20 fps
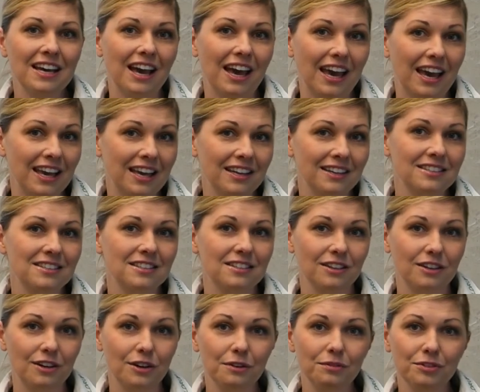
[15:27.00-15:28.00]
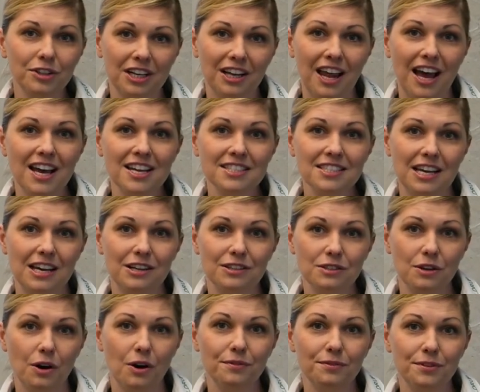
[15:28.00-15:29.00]
and the curved glass
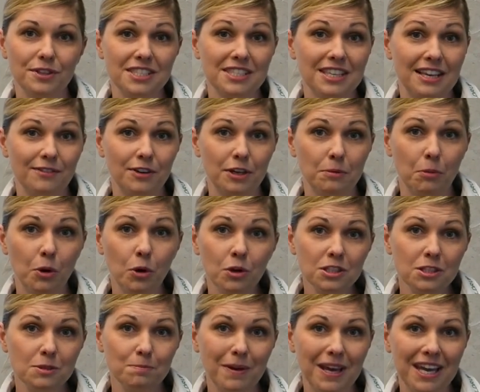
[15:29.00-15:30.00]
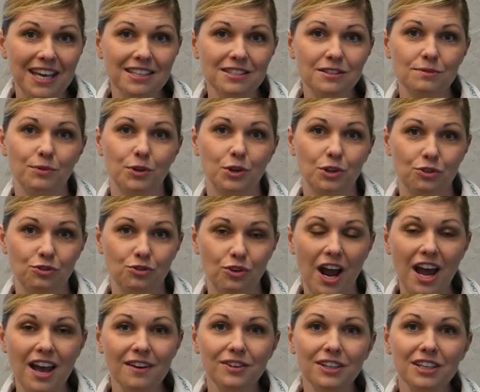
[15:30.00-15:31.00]
also offers even more space for the
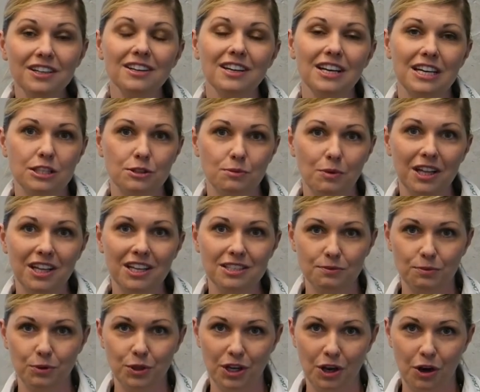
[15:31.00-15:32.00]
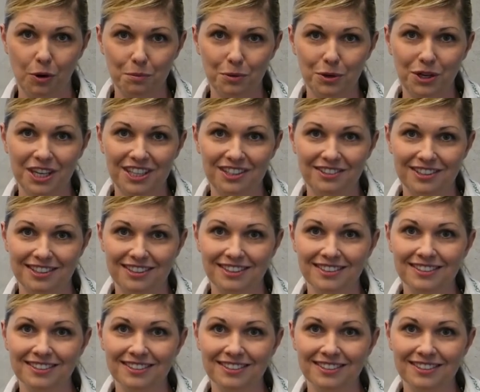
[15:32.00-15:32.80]
driver as well as for the operator.